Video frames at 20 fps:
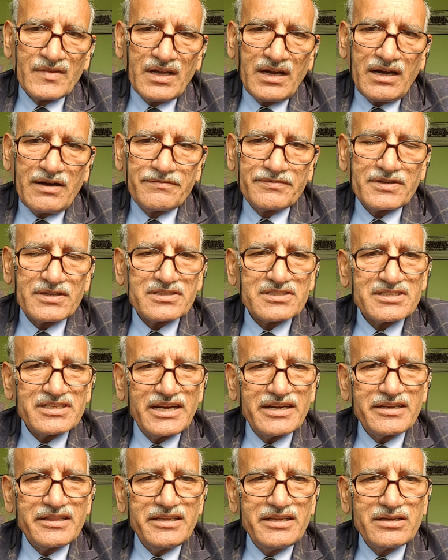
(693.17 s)
after
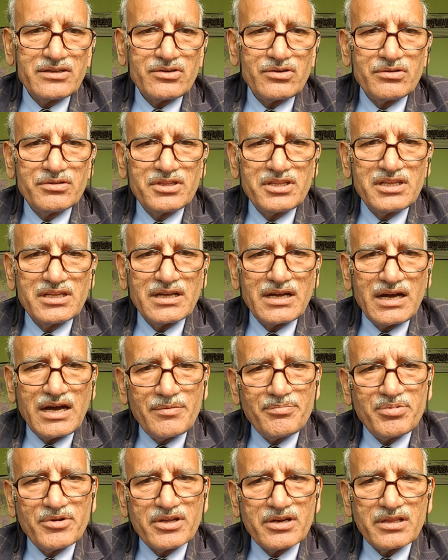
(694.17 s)
settling on the
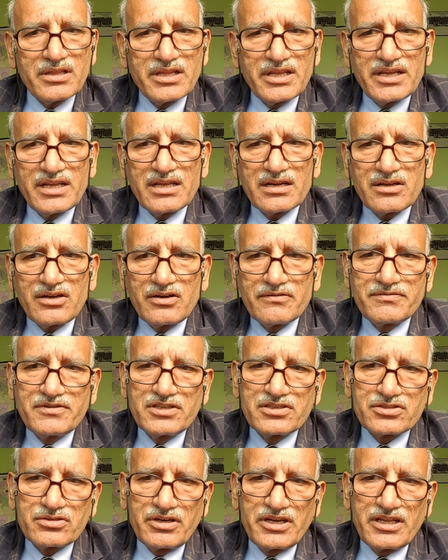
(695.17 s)
upper layer of the
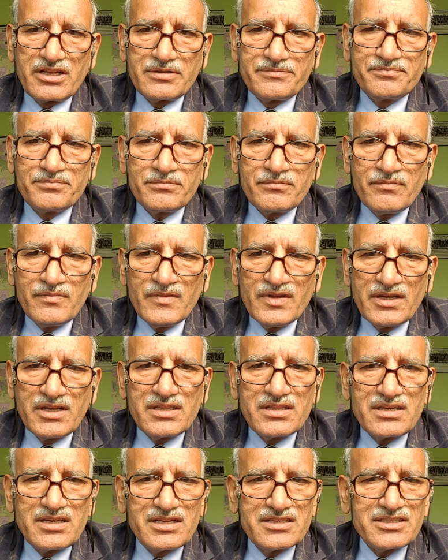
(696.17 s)
soil.
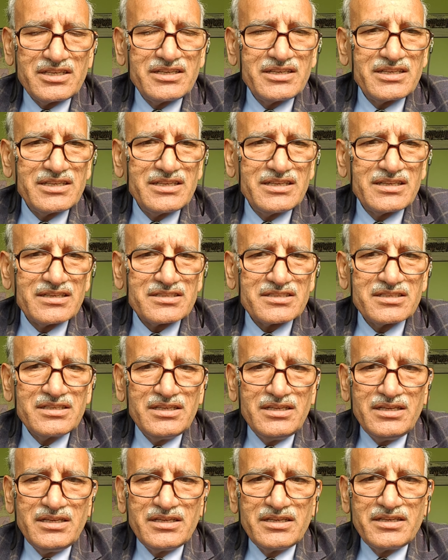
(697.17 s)
In recent years,
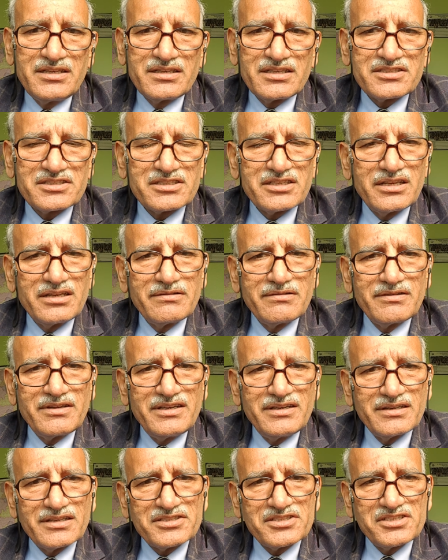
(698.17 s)

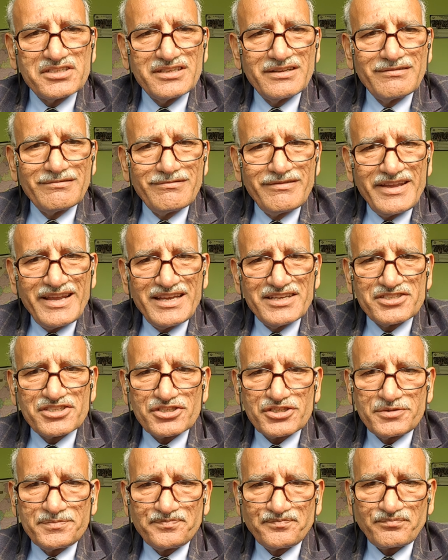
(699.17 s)
industrial
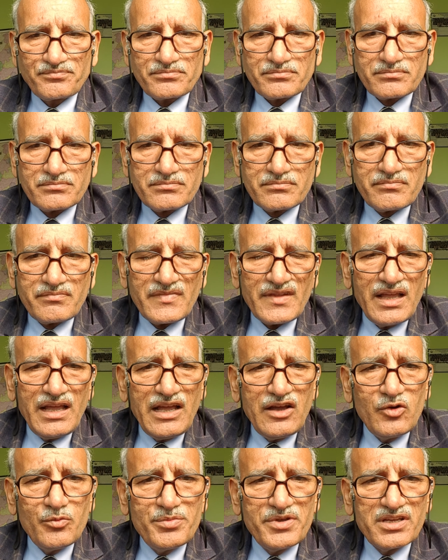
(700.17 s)
waste
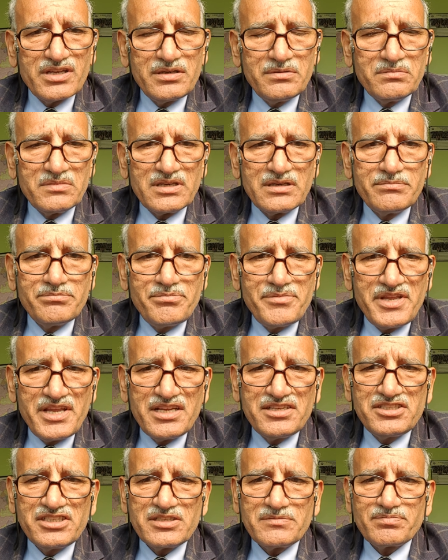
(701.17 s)
have become a
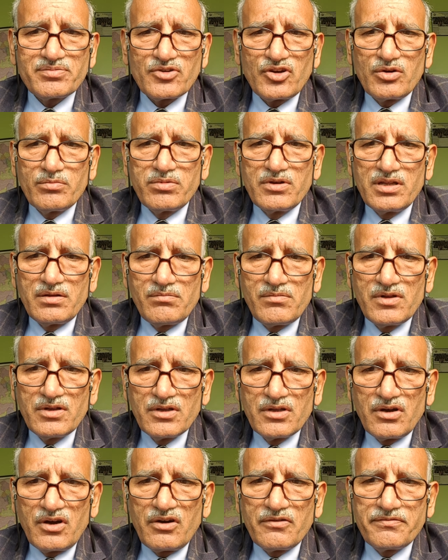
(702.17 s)
major problem
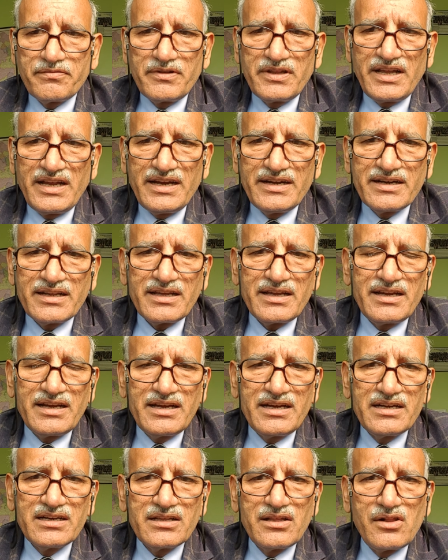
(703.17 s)
of land
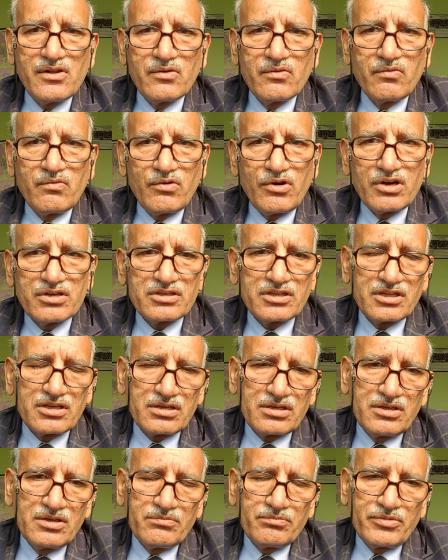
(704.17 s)
and
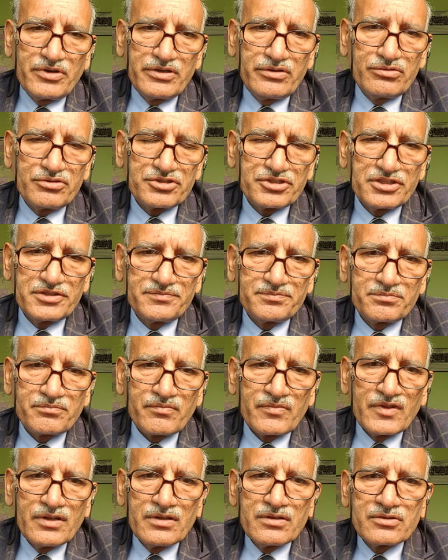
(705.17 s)
water pollution.
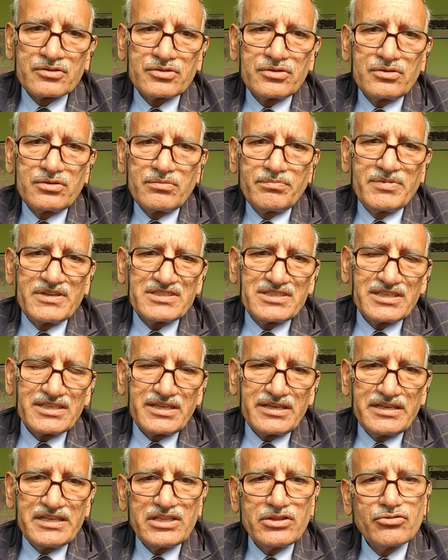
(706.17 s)
So
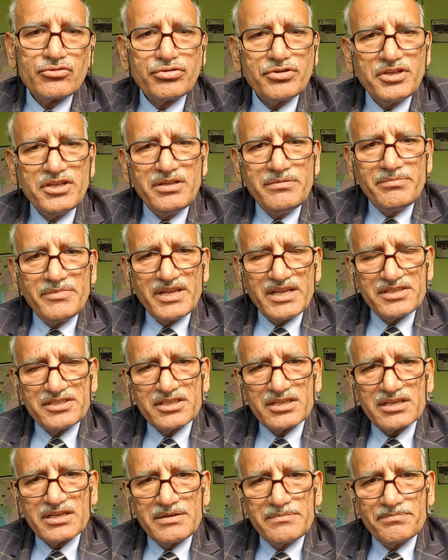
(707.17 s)
basically three
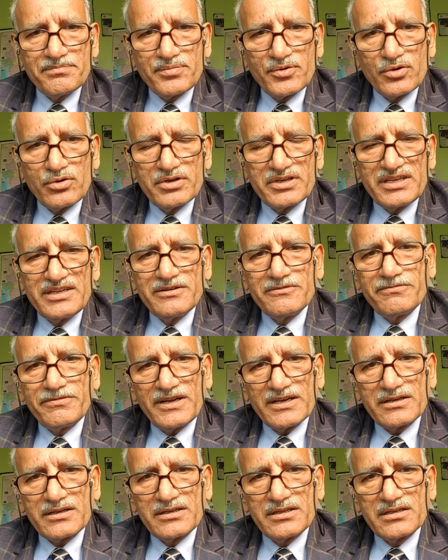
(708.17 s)
major important
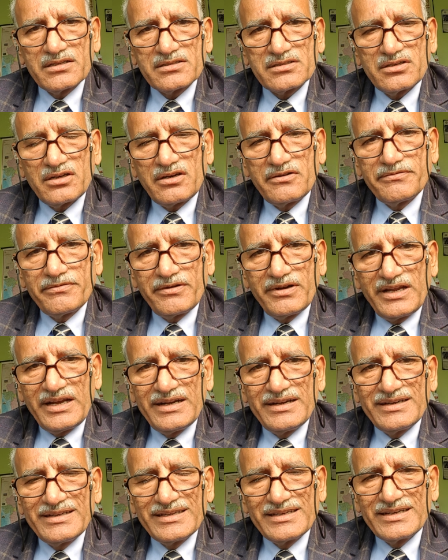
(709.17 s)
factors of
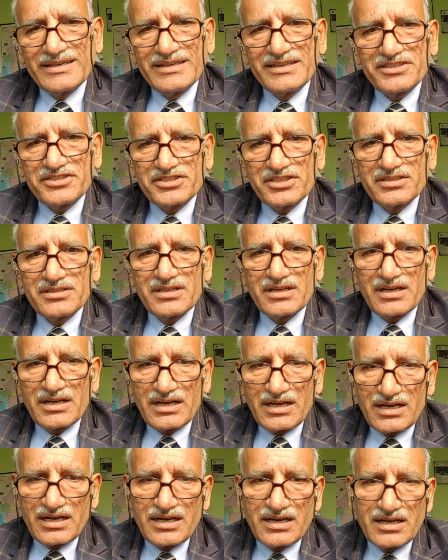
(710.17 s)
land degradation
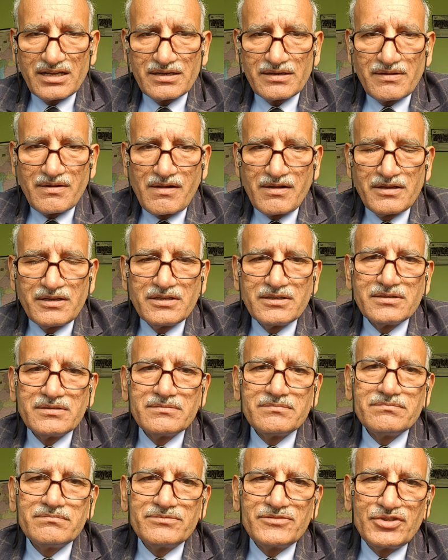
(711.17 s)
are
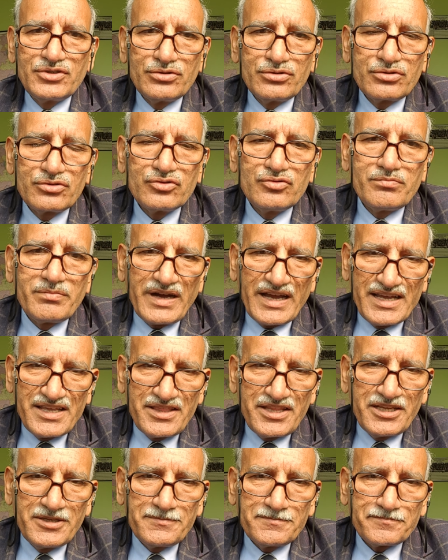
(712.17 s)
due to
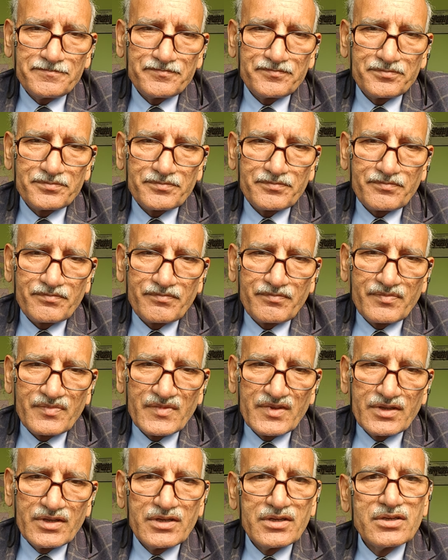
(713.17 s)
mining,
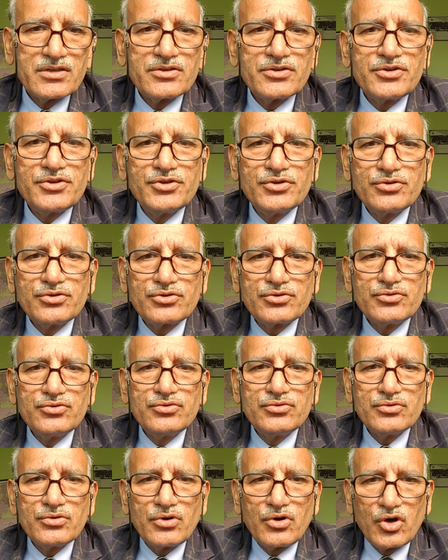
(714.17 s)
due
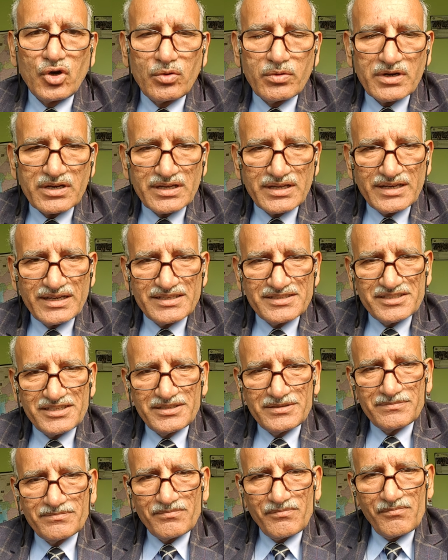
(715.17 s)
to
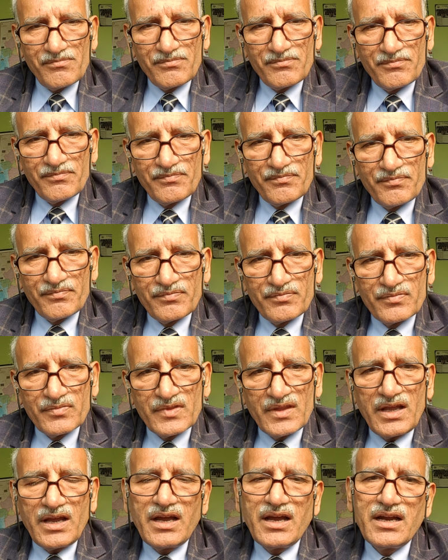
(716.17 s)
overgrazing,
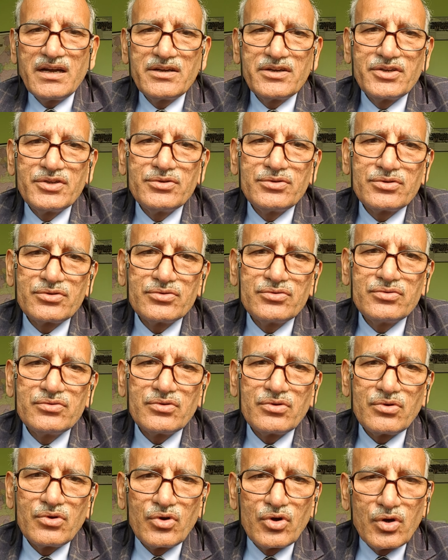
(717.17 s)
and due to
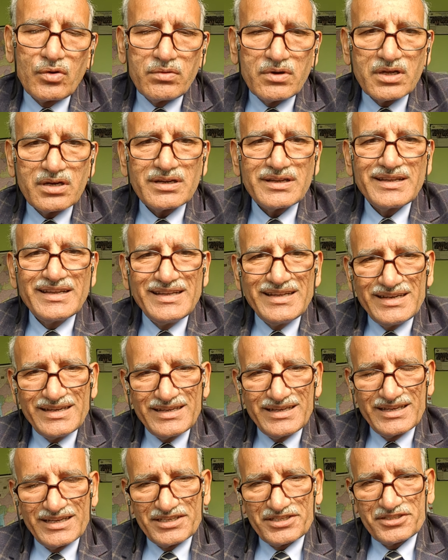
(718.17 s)
over
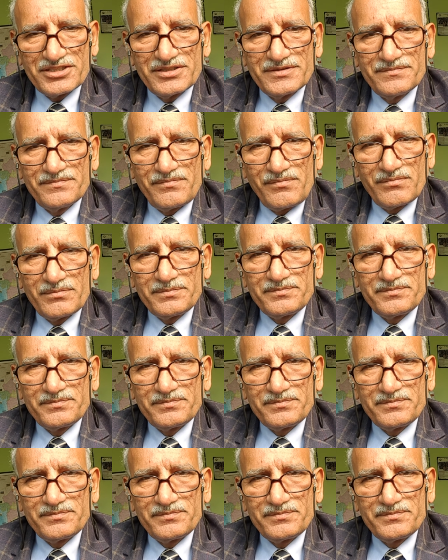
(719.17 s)
irrigation.